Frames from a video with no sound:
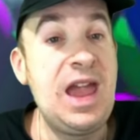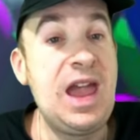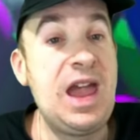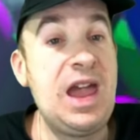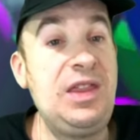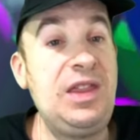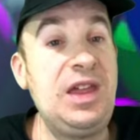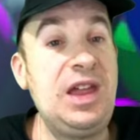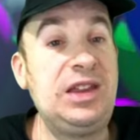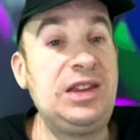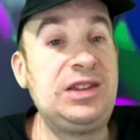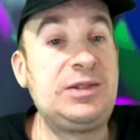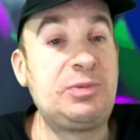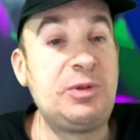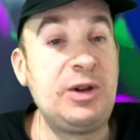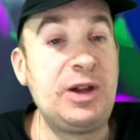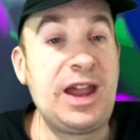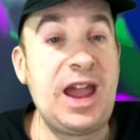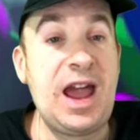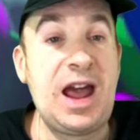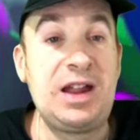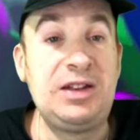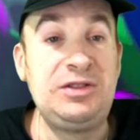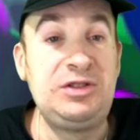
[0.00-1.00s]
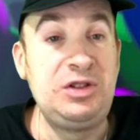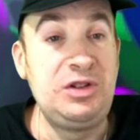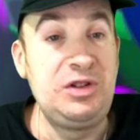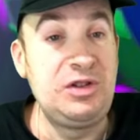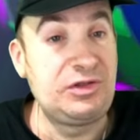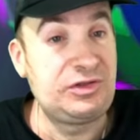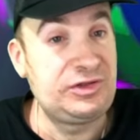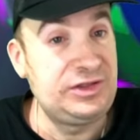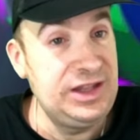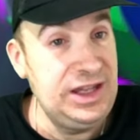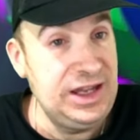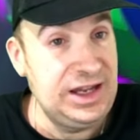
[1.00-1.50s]
and then spring out and do
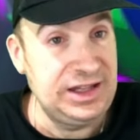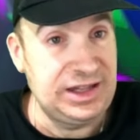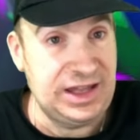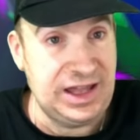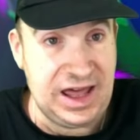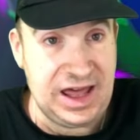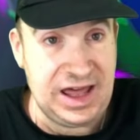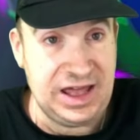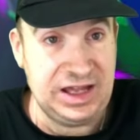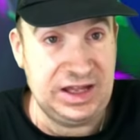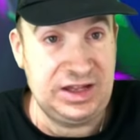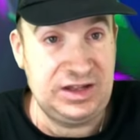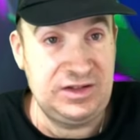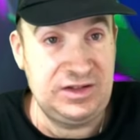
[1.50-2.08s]
your sneak attack.